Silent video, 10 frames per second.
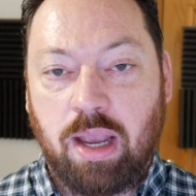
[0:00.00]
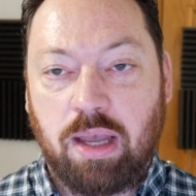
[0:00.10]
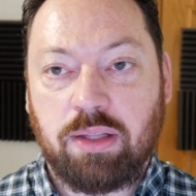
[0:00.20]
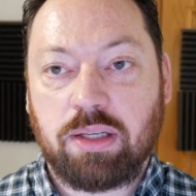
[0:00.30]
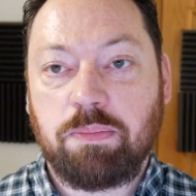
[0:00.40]

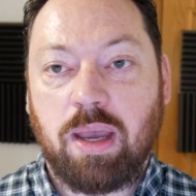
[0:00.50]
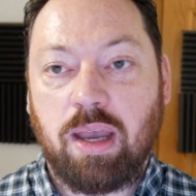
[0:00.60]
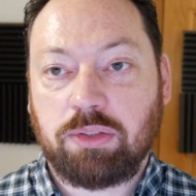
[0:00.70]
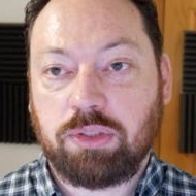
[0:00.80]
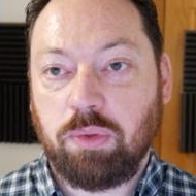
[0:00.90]
And this may
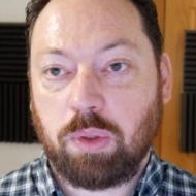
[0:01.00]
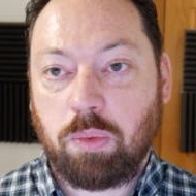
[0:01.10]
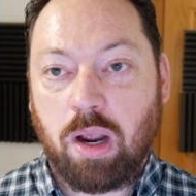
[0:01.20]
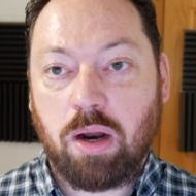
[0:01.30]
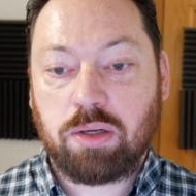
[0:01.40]
actually
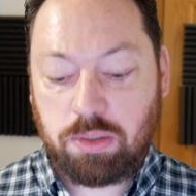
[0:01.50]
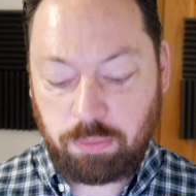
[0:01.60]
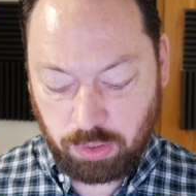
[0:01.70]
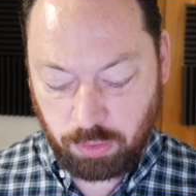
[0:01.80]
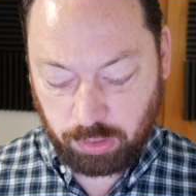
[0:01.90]
require
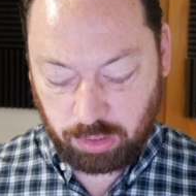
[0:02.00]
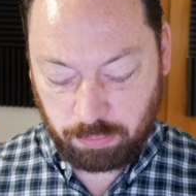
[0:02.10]
some coding.